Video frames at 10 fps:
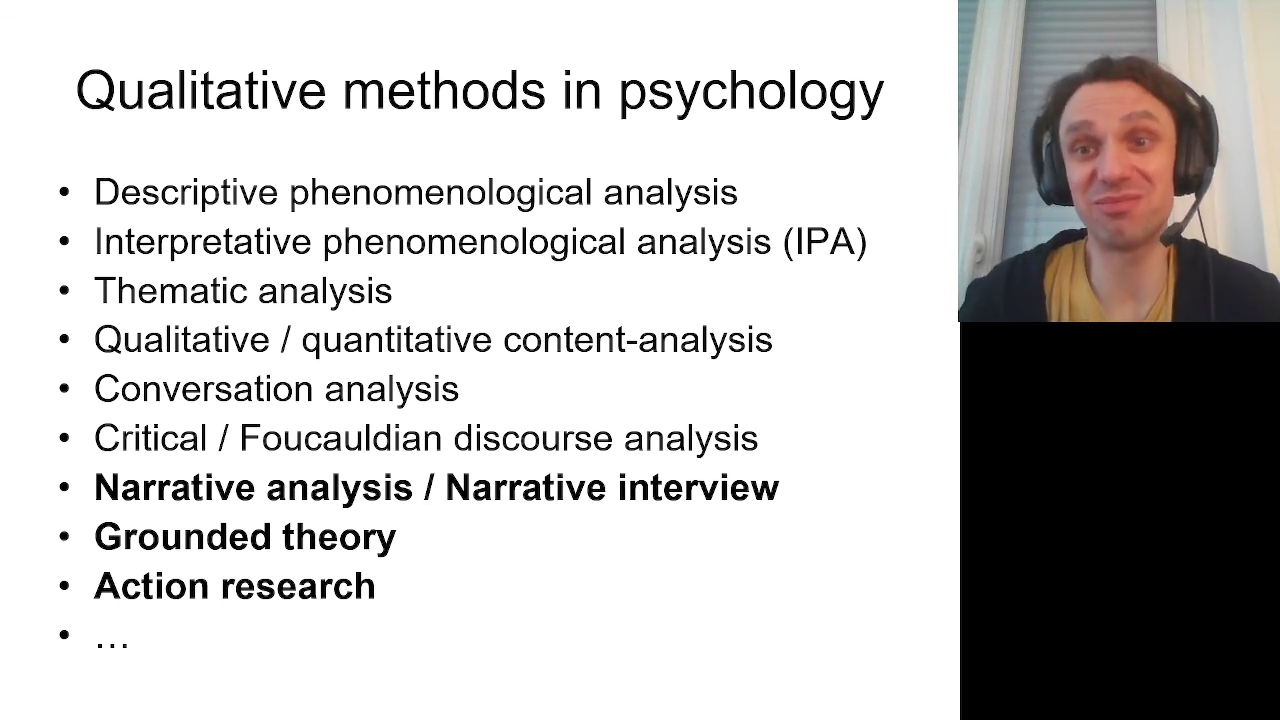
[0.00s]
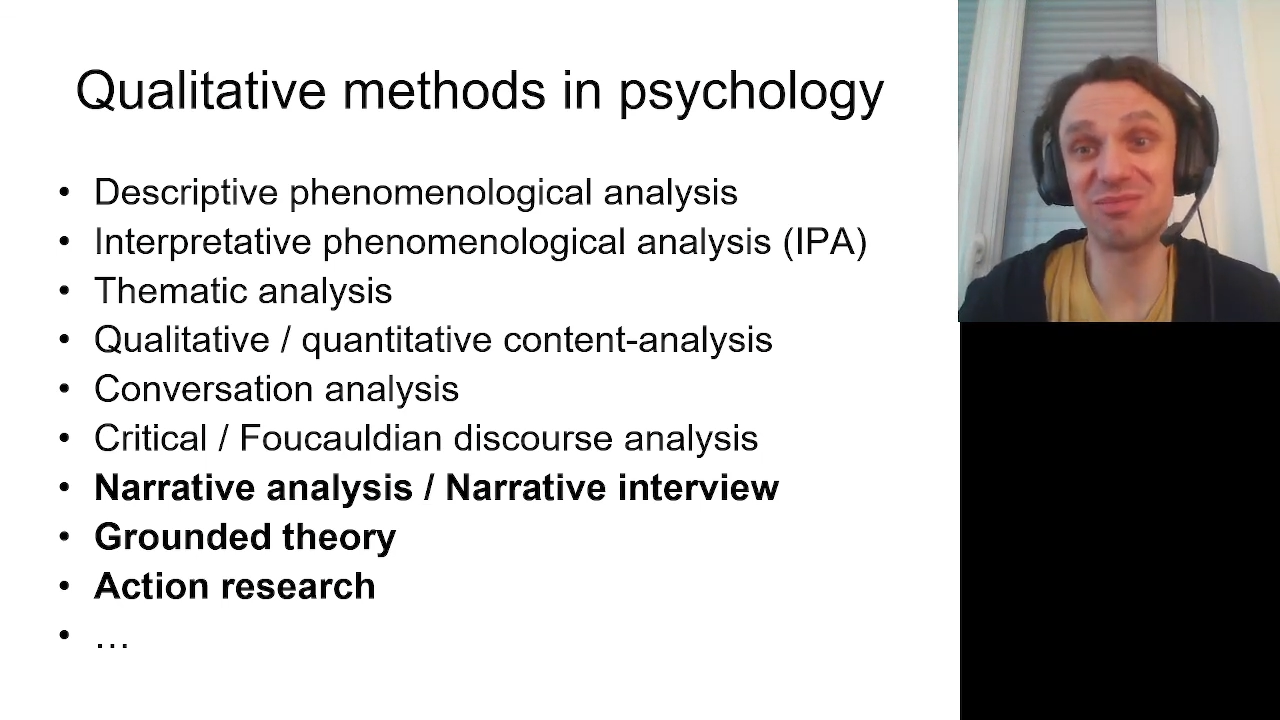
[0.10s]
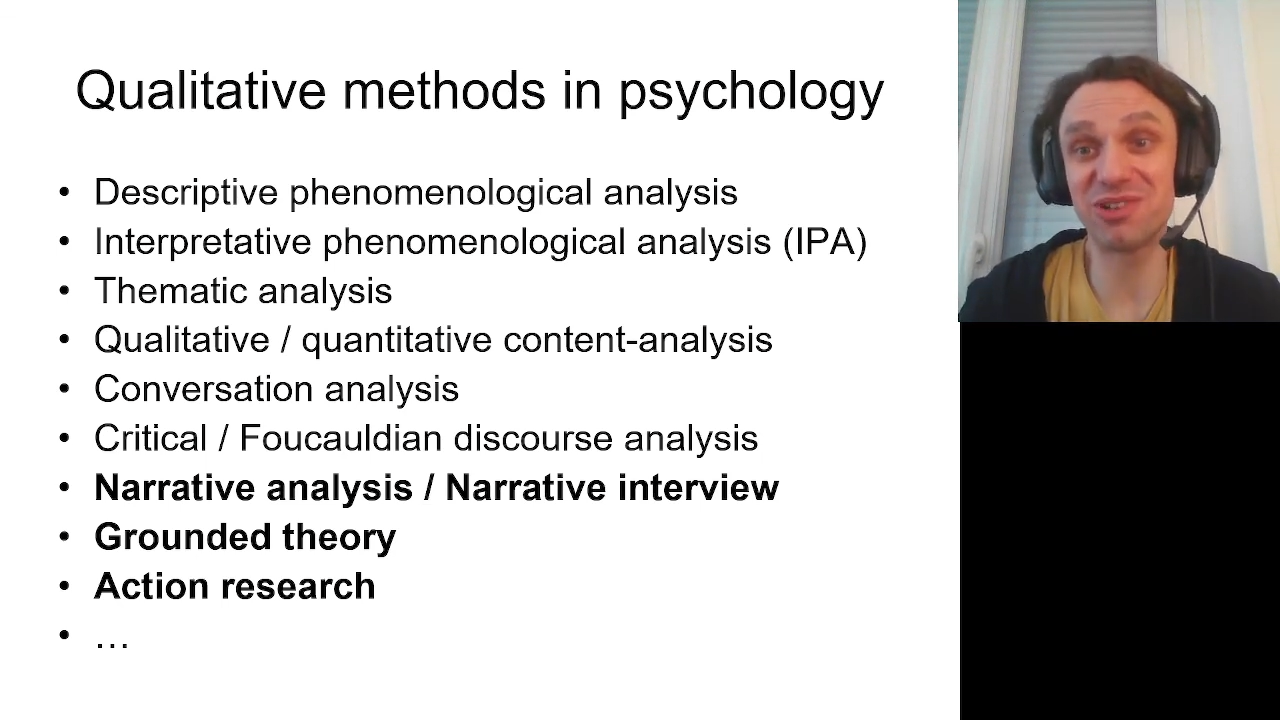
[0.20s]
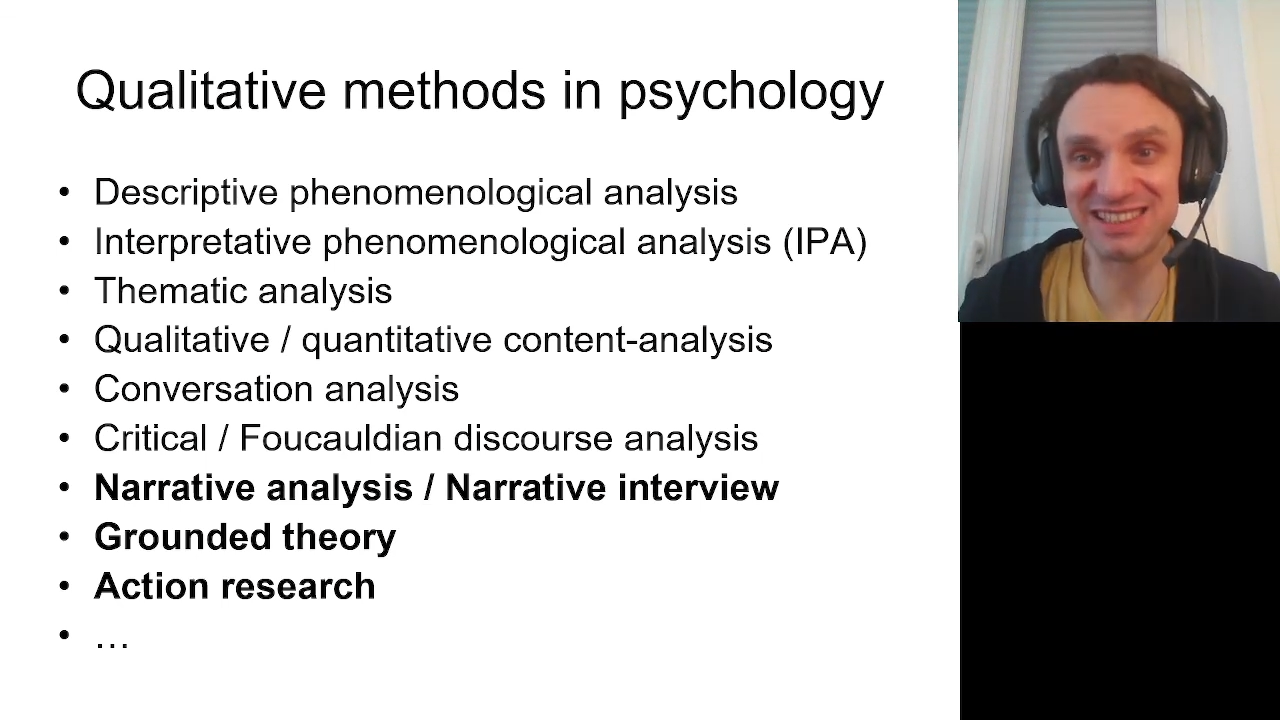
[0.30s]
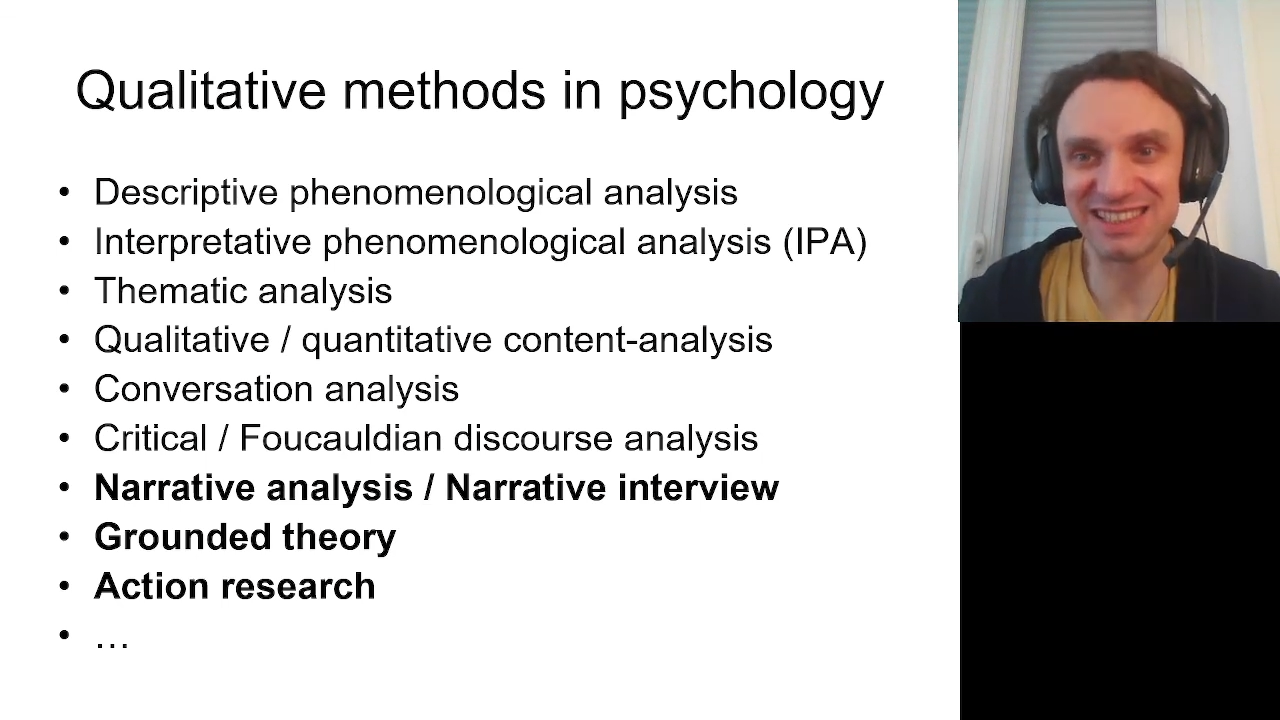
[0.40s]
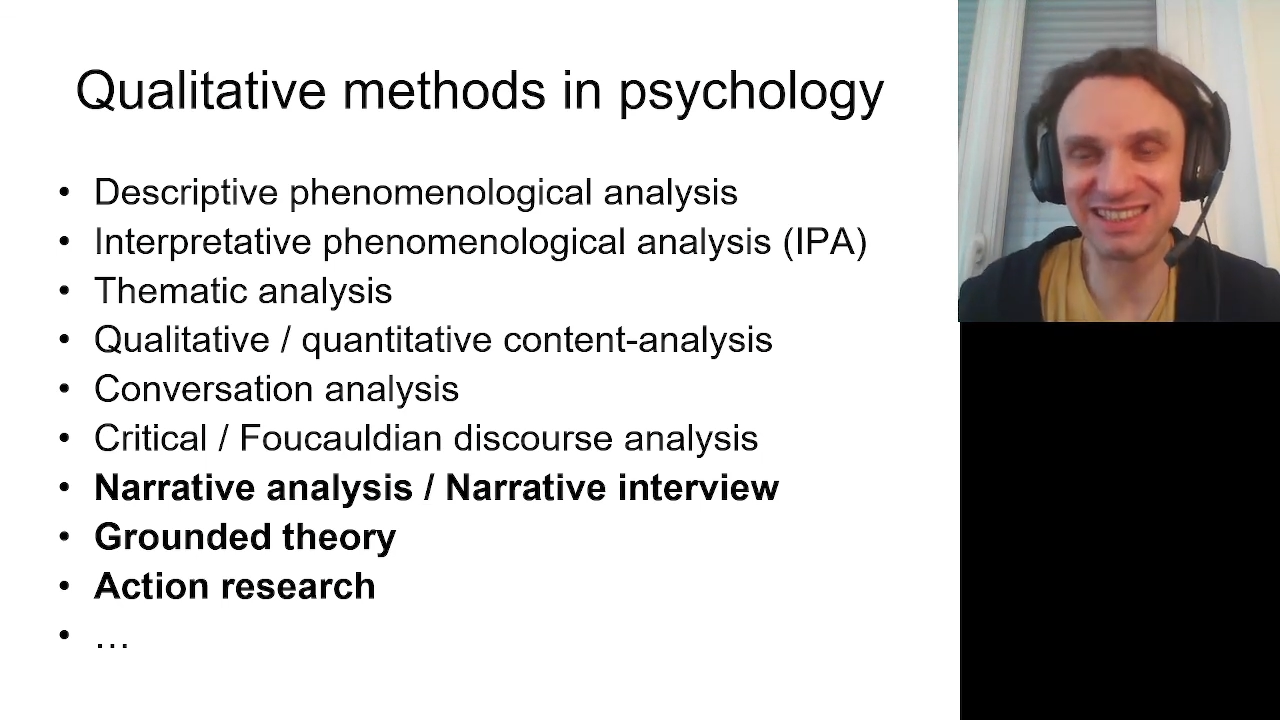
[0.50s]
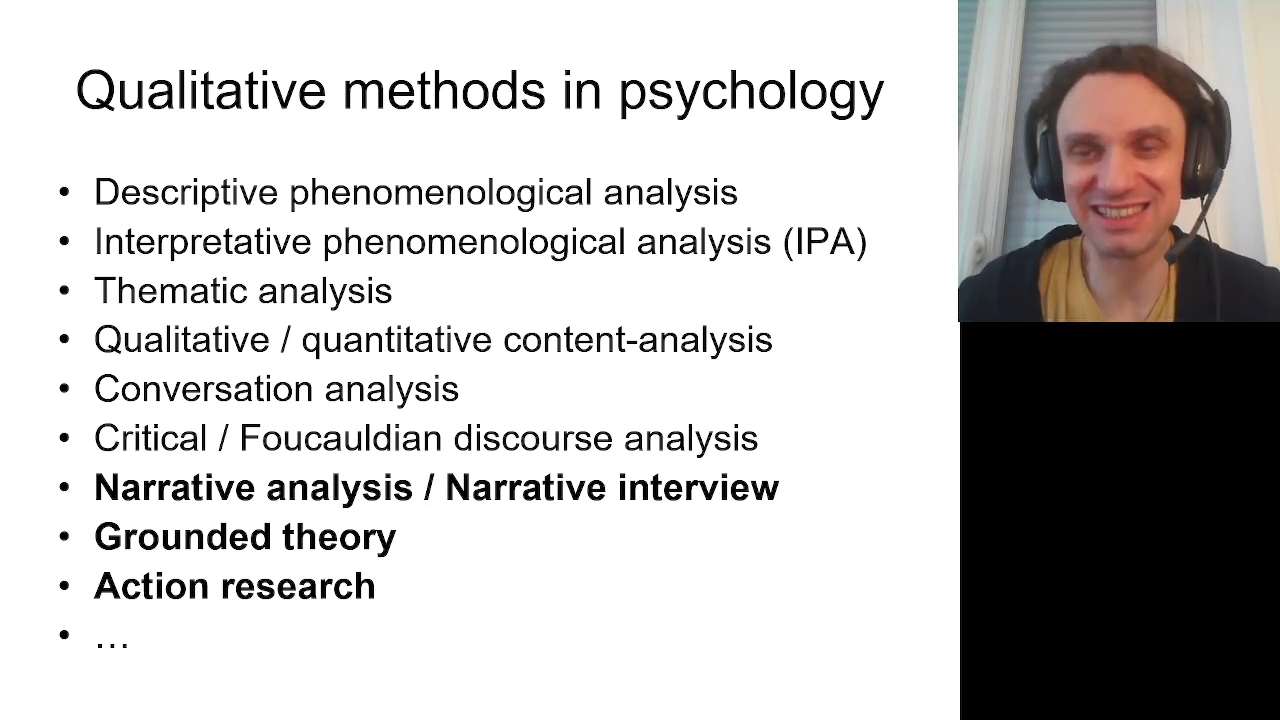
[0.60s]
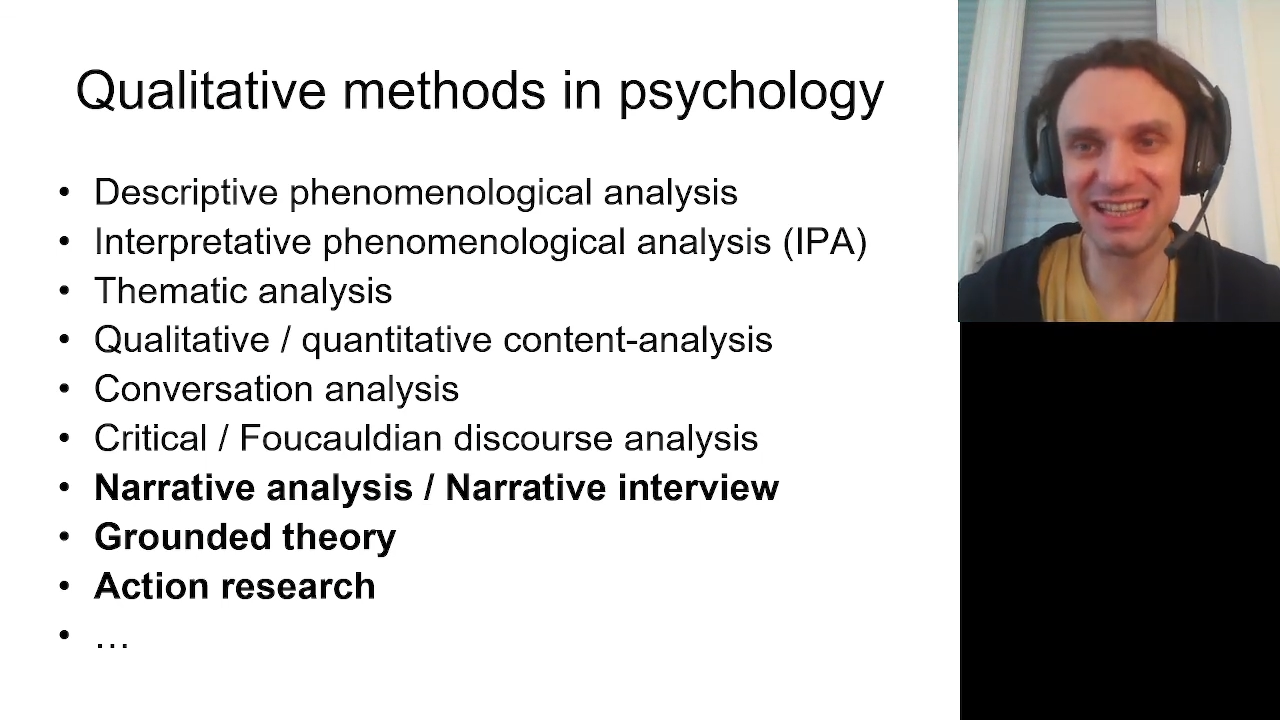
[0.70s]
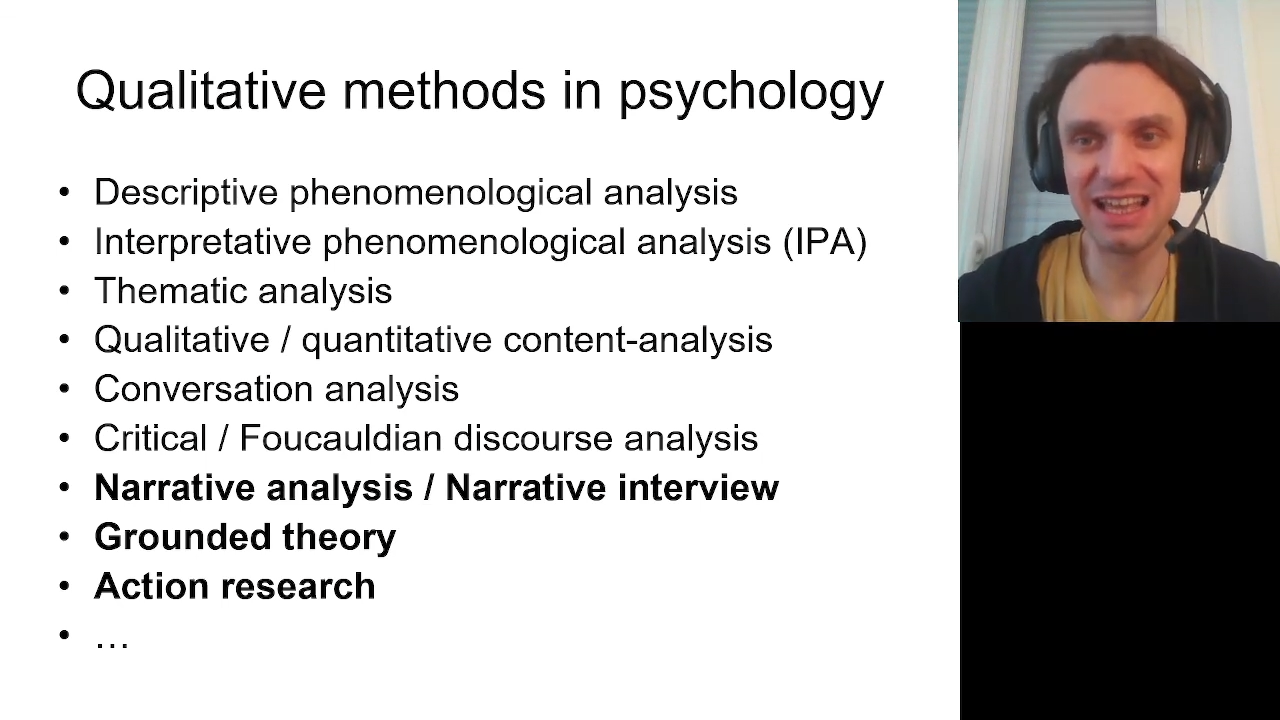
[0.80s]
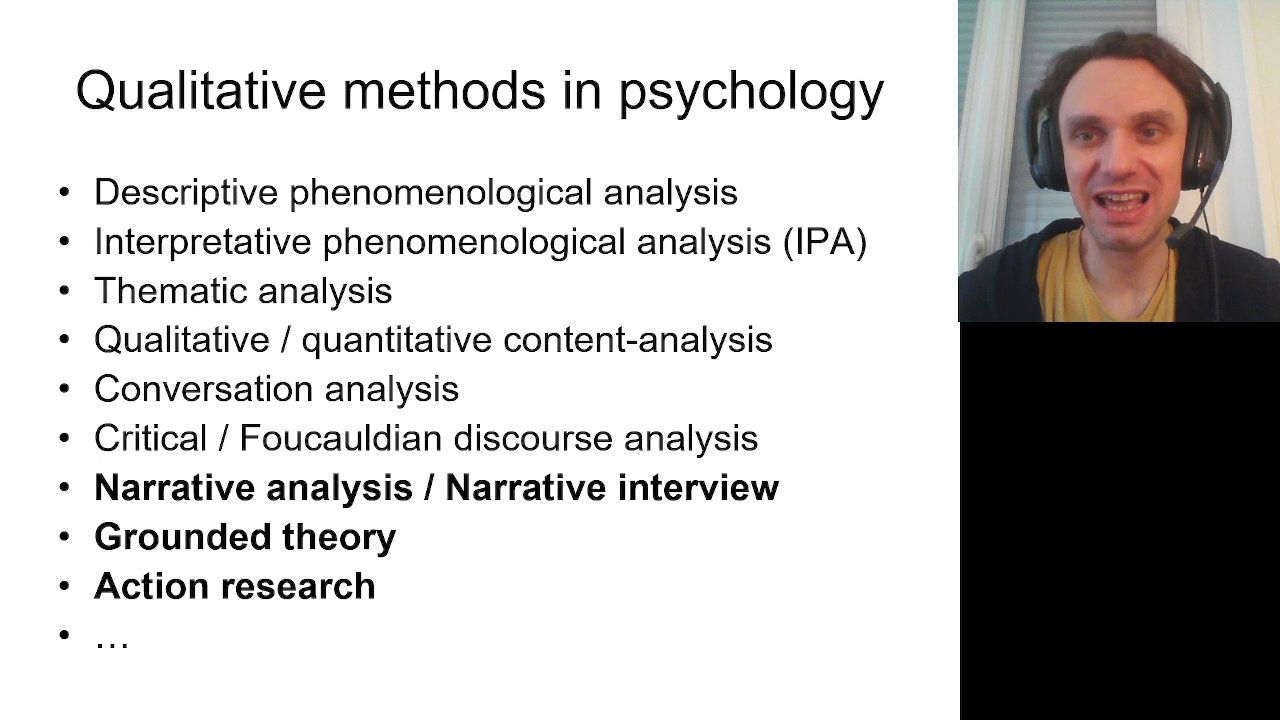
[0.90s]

processes